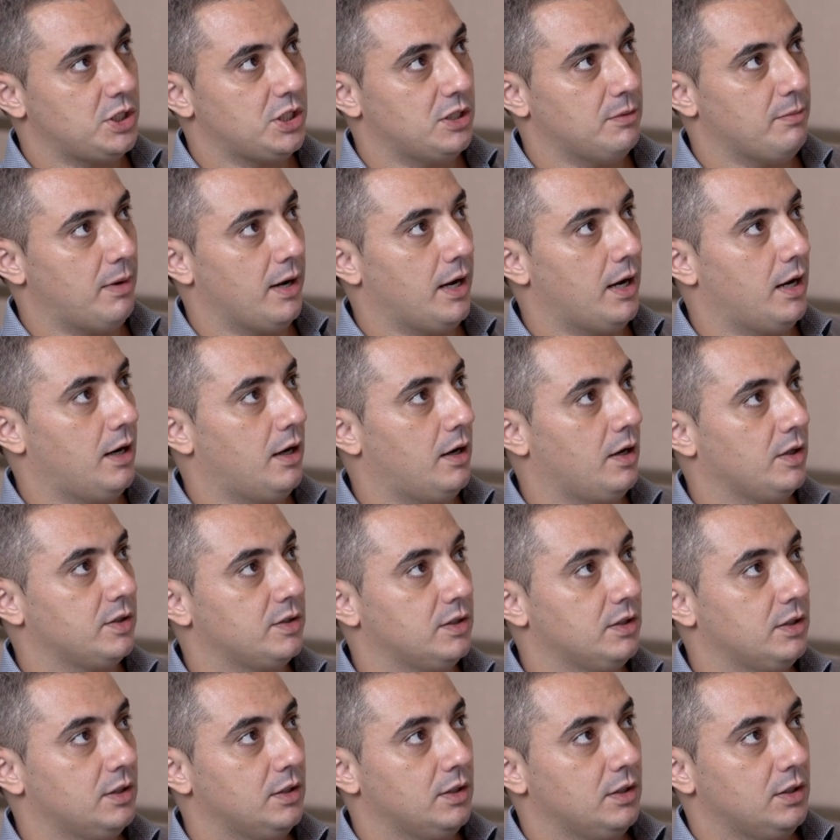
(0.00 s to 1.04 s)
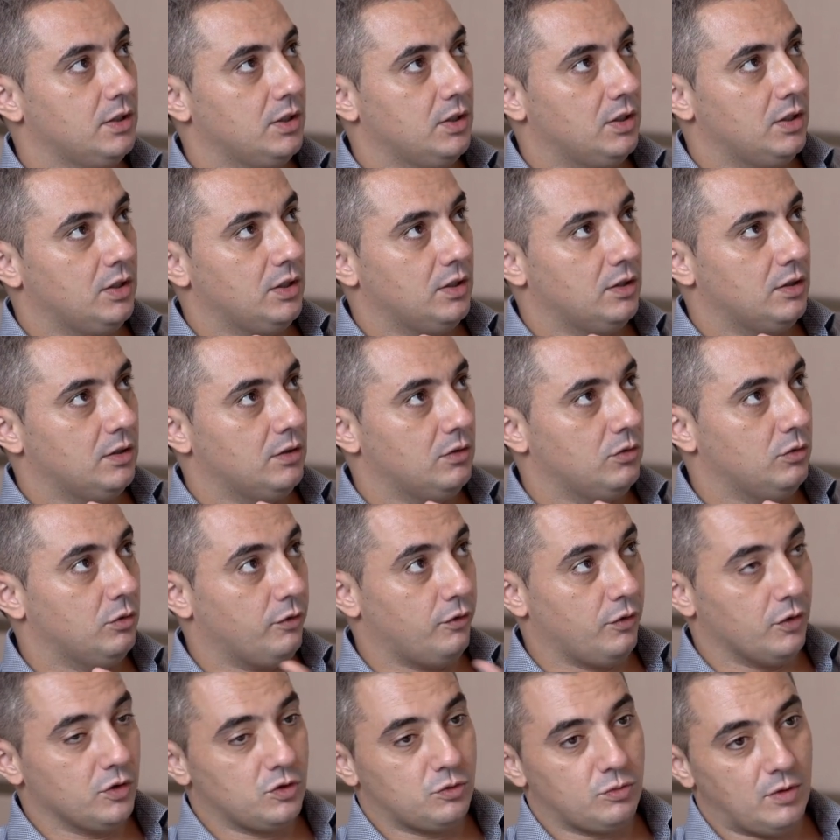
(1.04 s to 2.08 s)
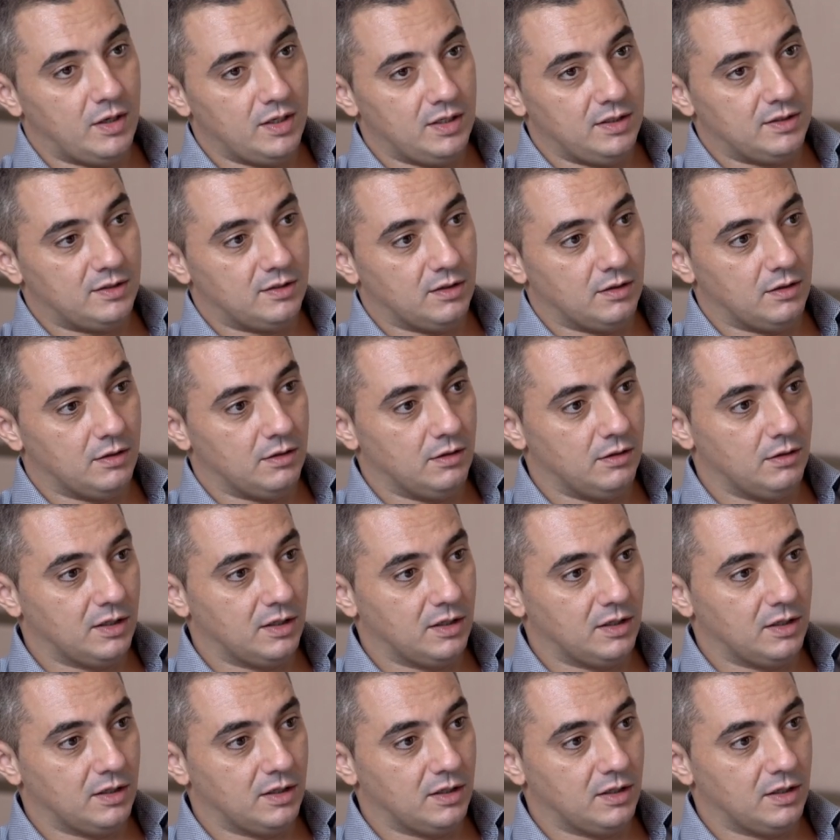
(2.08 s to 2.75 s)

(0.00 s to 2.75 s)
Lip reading: in my heart. The first one is a